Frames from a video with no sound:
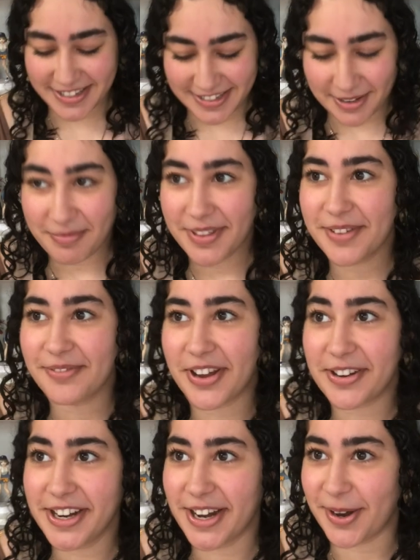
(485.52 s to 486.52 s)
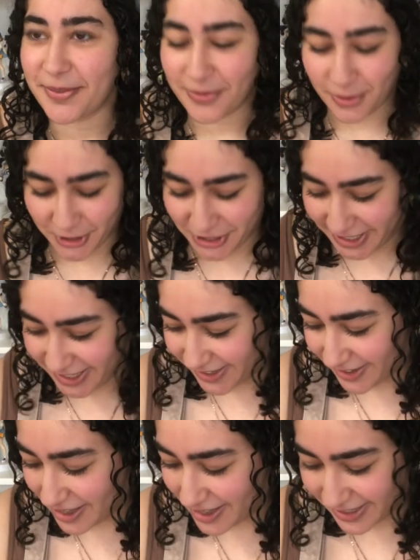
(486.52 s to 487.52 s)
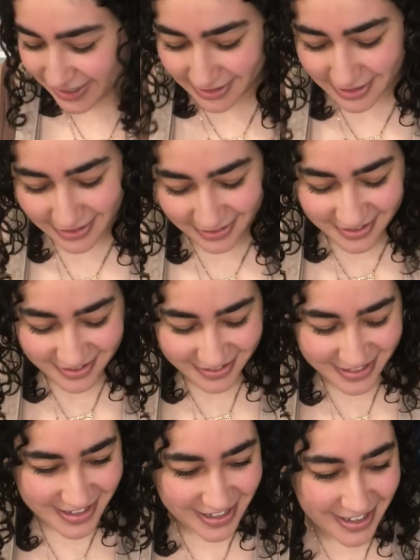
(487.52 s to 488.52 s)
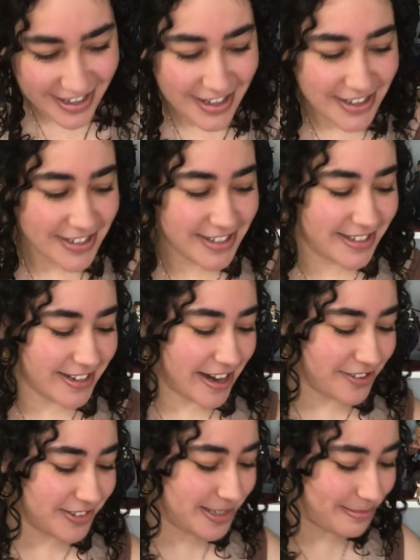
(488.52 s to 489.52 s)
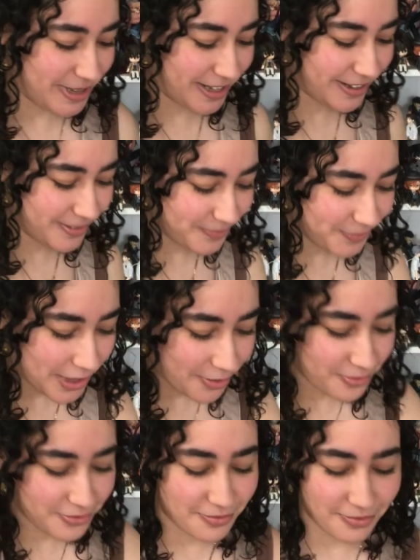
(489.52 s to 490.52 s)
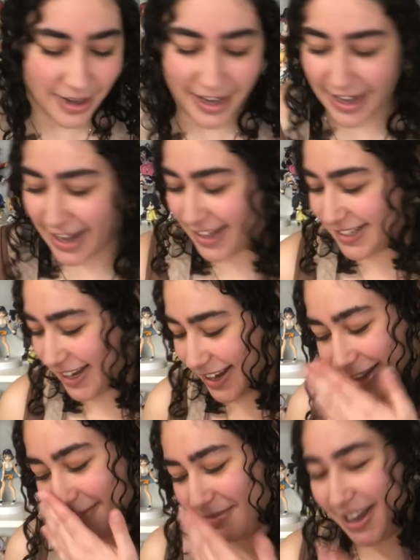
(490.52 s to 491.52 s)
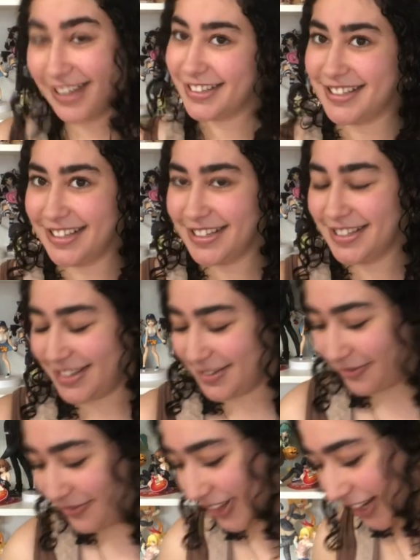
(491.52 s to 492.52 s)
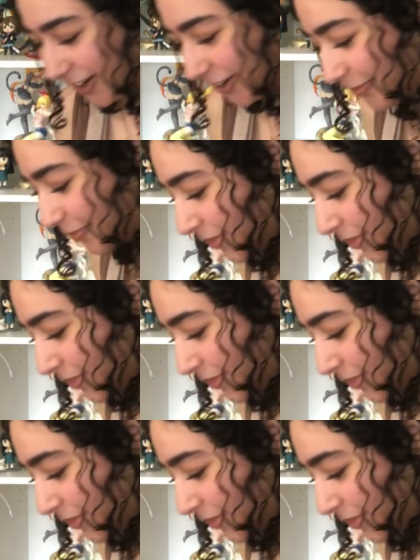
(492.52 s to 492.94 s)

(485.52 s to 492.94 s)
Something very unfortunate has stood out to me right as I unbox this figure.